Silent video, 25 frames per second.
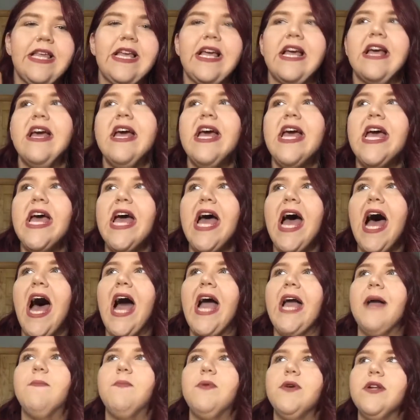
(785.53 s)
Like
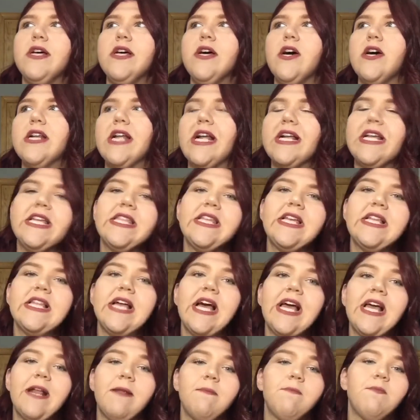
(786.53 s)
I put it on anything
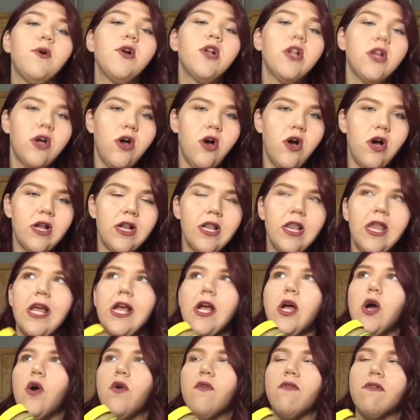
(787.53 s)
that I can put it on,
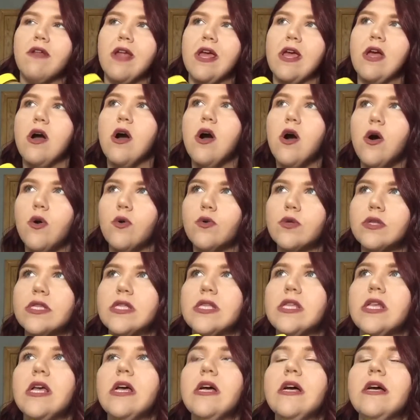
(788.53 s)
like overnight
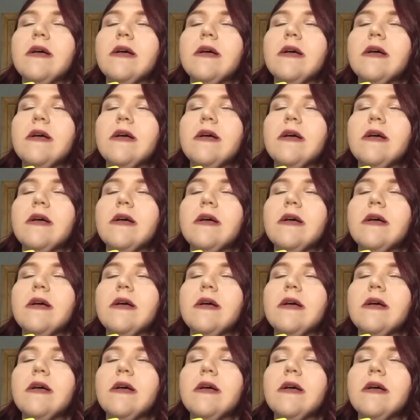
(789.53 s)
oats,